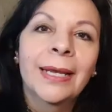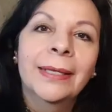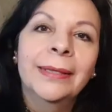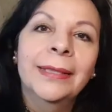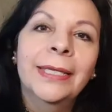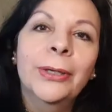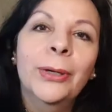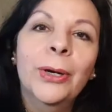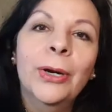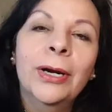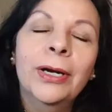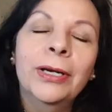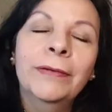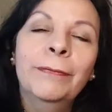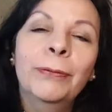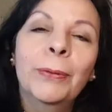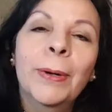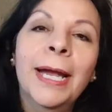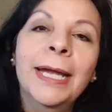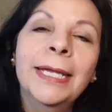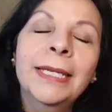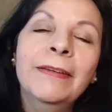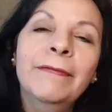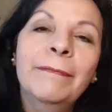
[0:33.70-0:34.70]
There are a
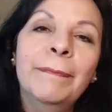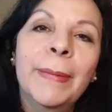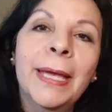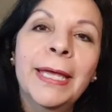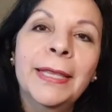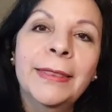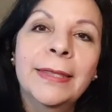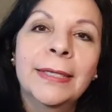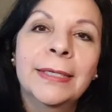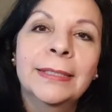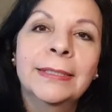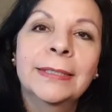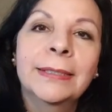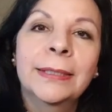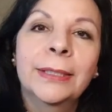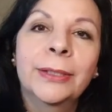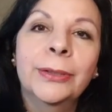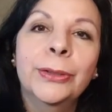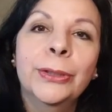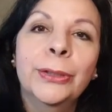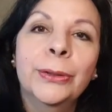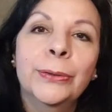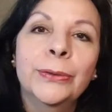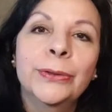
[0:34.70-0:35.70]
variety of methods
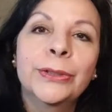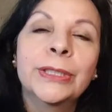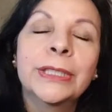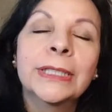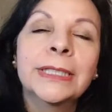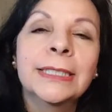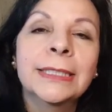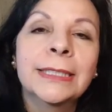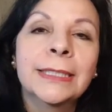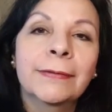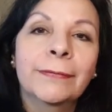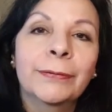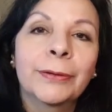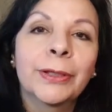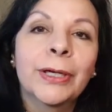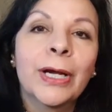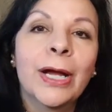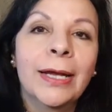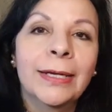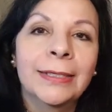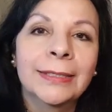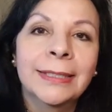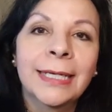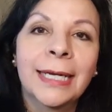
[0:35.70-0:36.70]
that are used to deliver
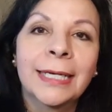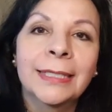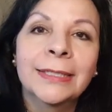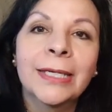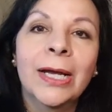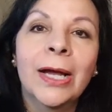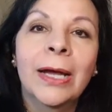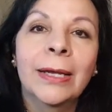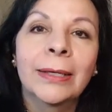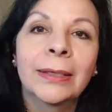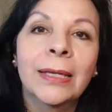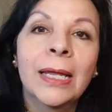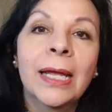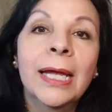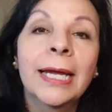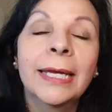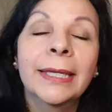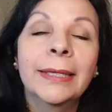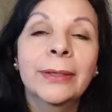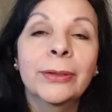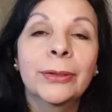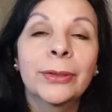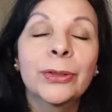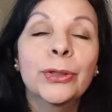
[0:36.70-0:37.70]
content
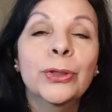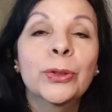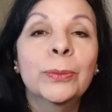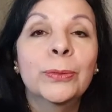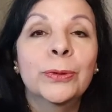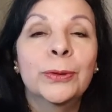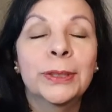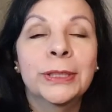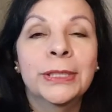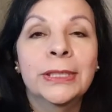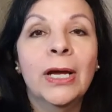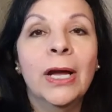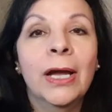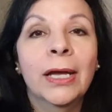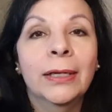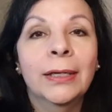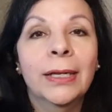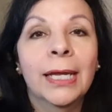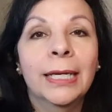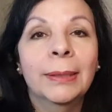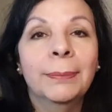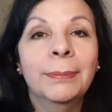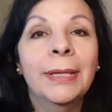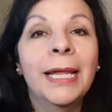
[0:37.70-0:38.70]
online. There are numerous
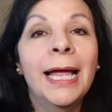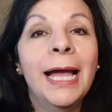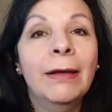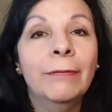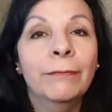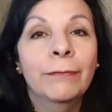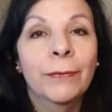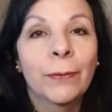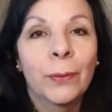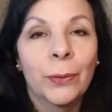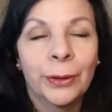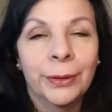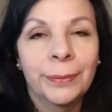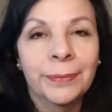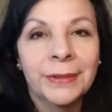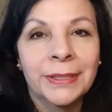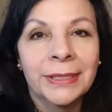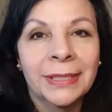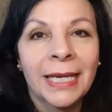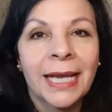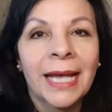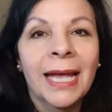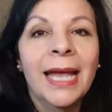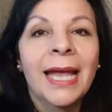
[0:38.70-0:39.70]
online
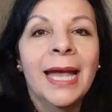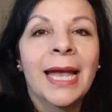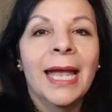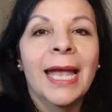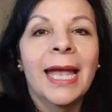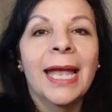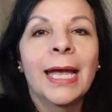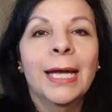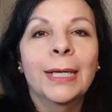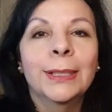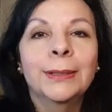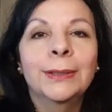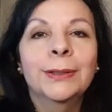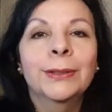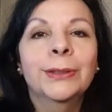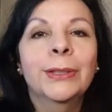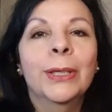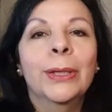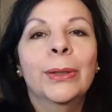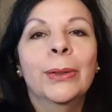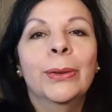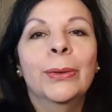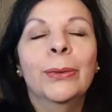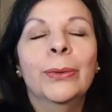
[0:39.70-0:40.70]
platforms. And
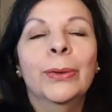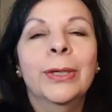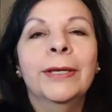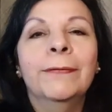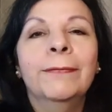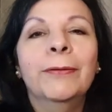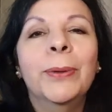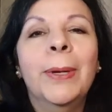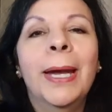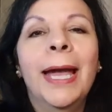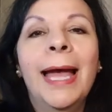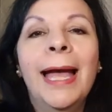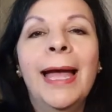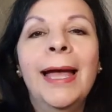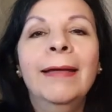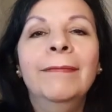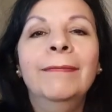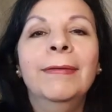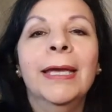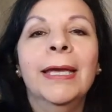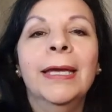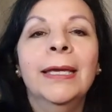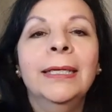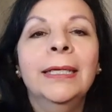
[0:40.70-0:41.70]
so if you
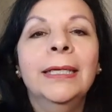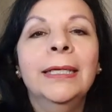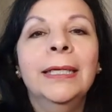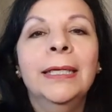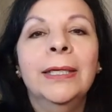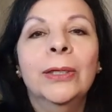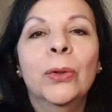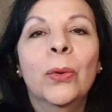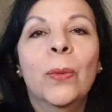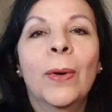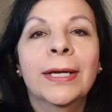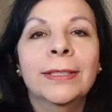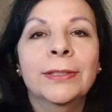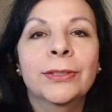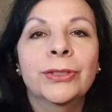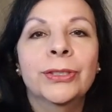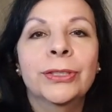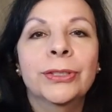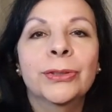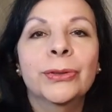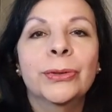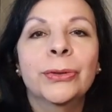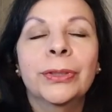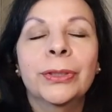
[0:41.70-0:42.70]
have any
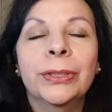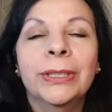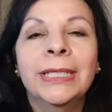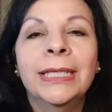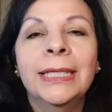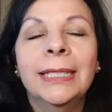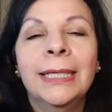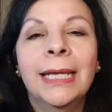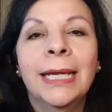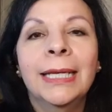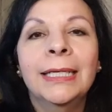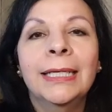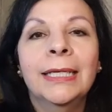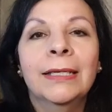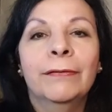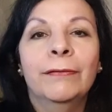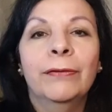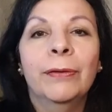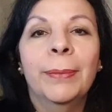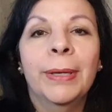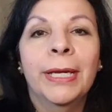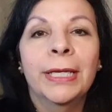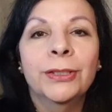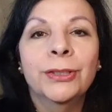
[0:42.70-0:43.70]
questions or need any
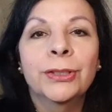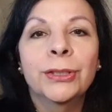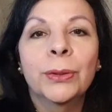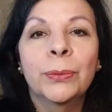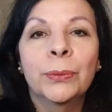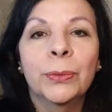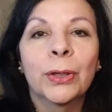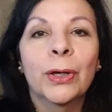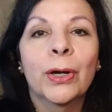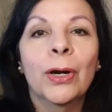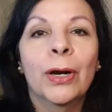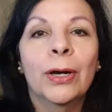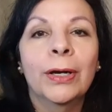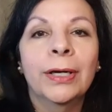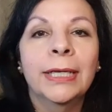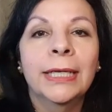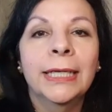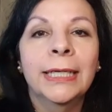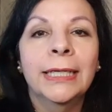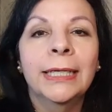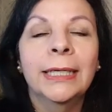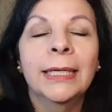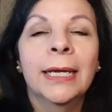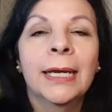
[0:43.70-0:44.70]
information
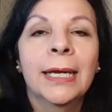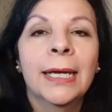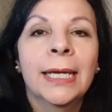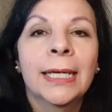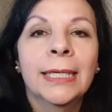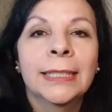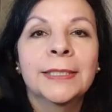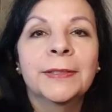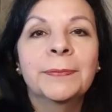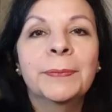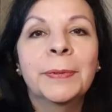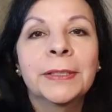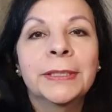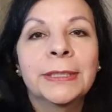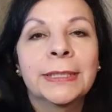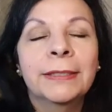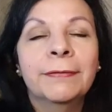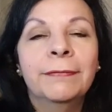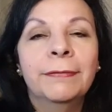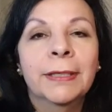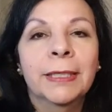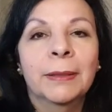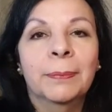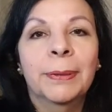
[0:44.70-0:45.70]
regarding
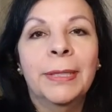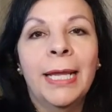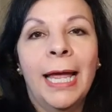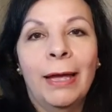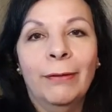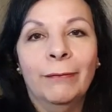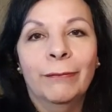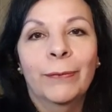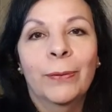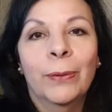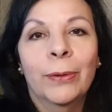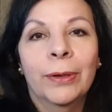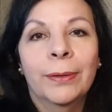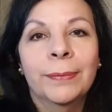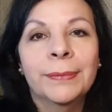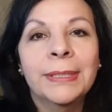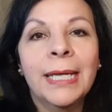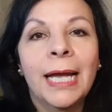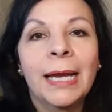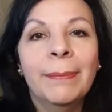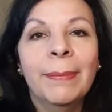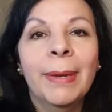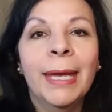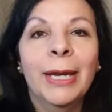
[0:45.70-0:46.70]
specific platforms,
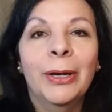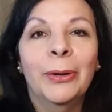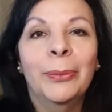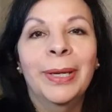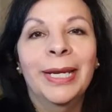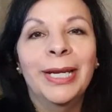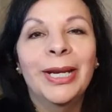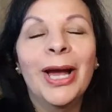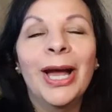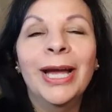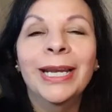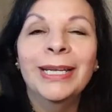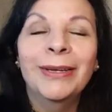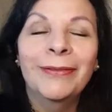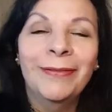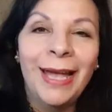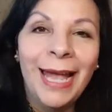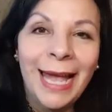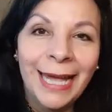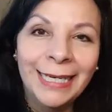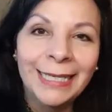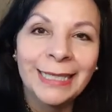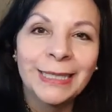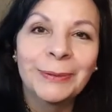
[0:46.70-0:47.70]
I may or may not have
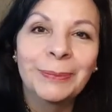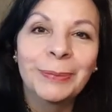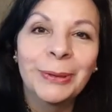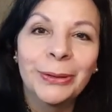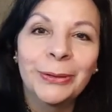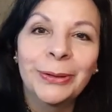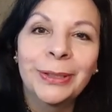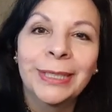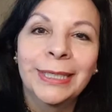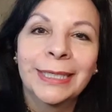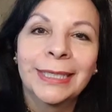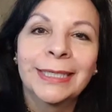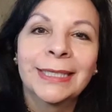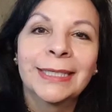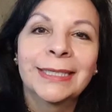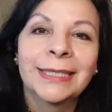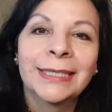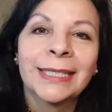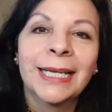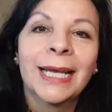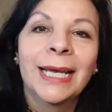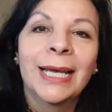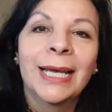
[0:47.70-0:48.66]
had experience